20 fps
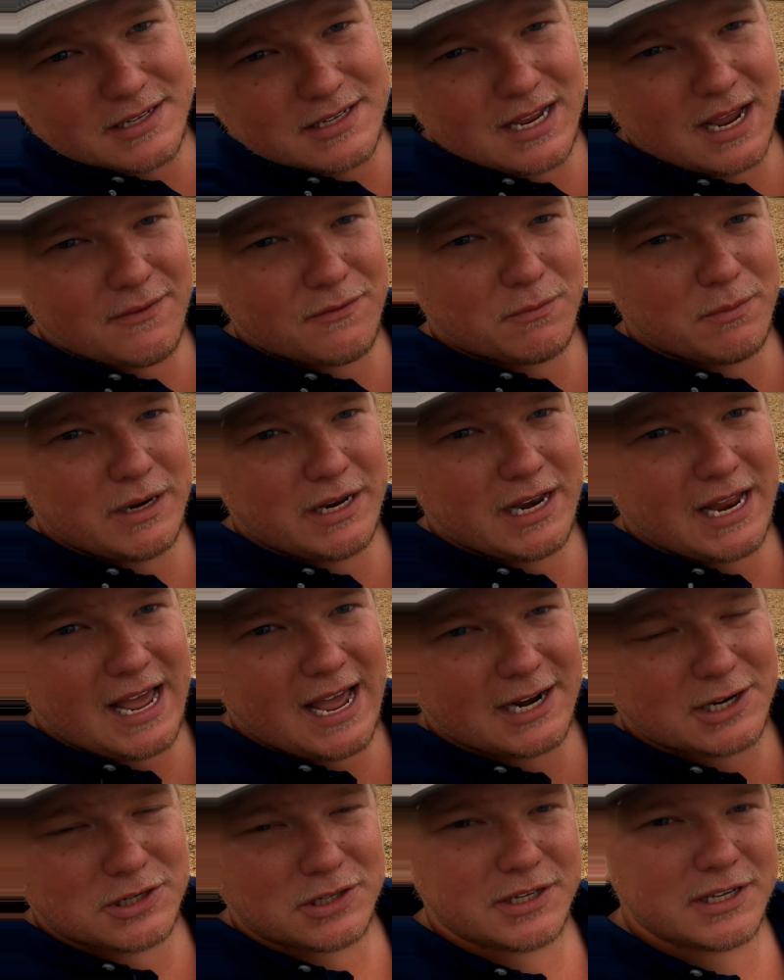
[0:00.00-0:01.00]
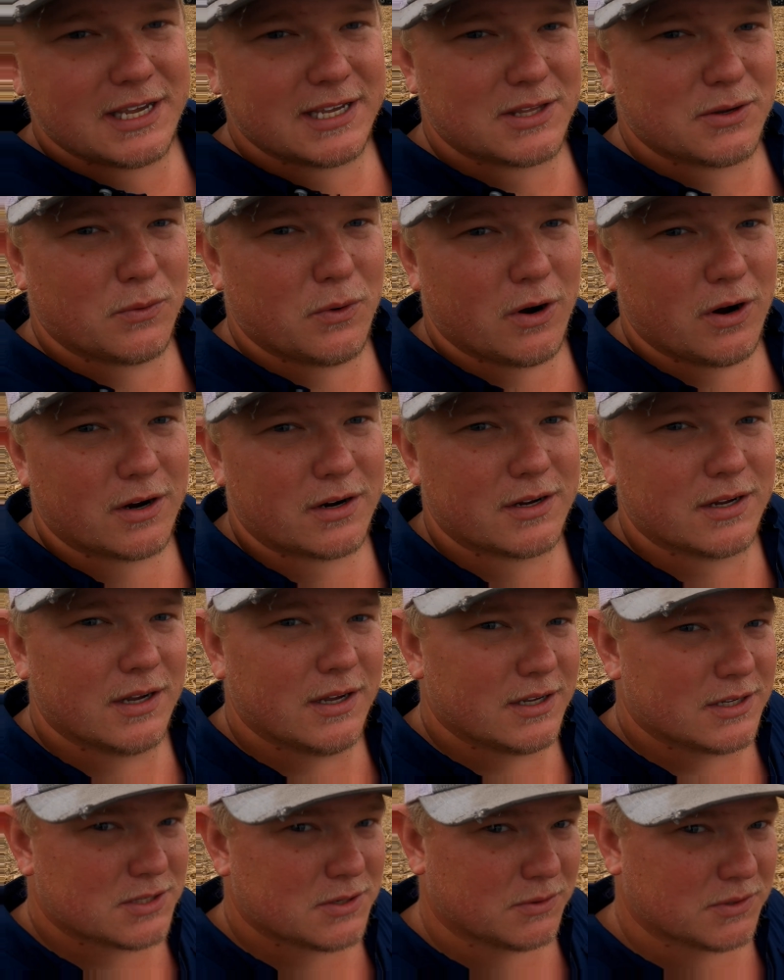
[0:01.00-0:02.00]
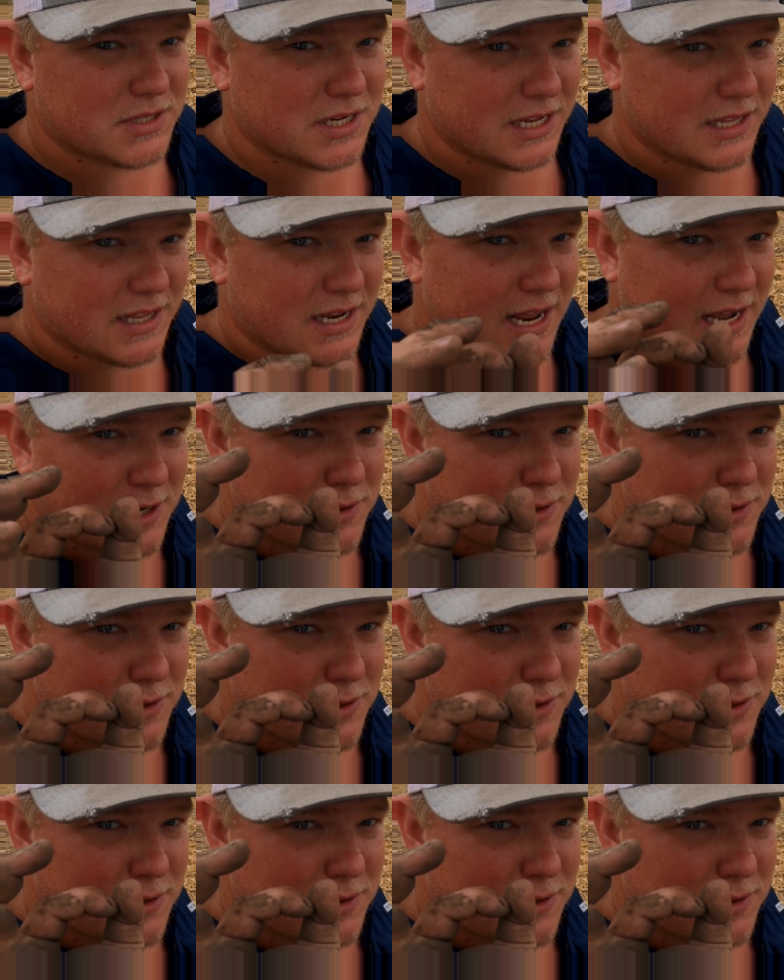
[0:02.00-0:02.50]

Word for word: It's time for me to actually get to work, so we'll see you in